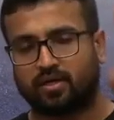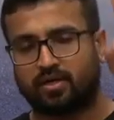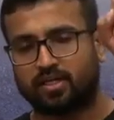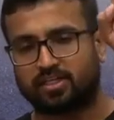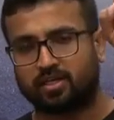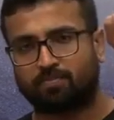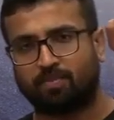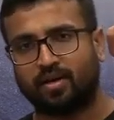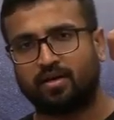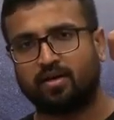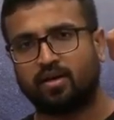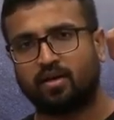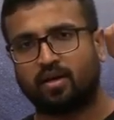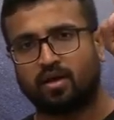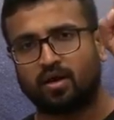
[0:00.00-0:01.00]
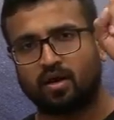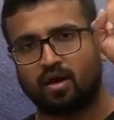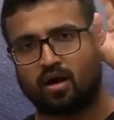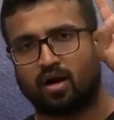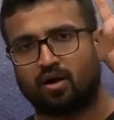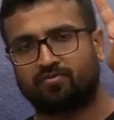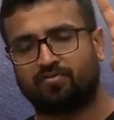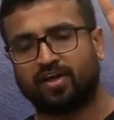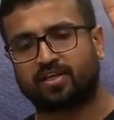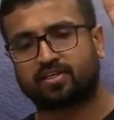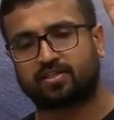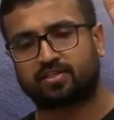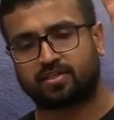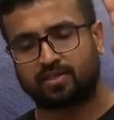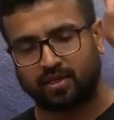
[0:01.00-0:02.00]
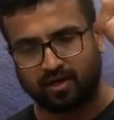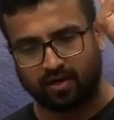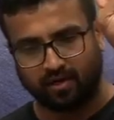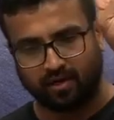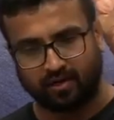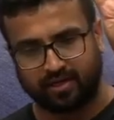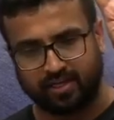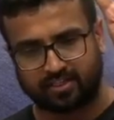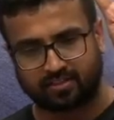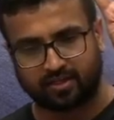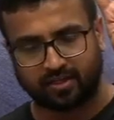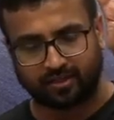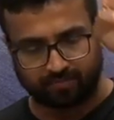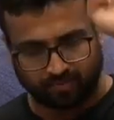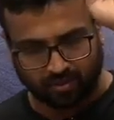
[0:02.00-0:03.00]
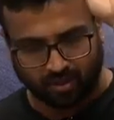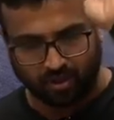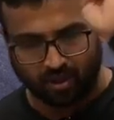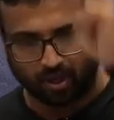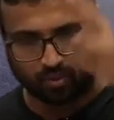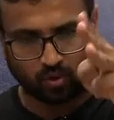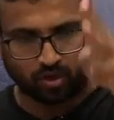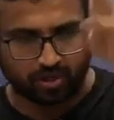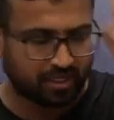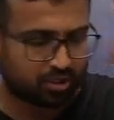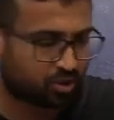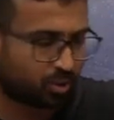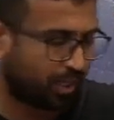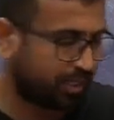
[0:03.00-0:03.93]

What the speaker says: Discipline awakes destiny. I want you guys to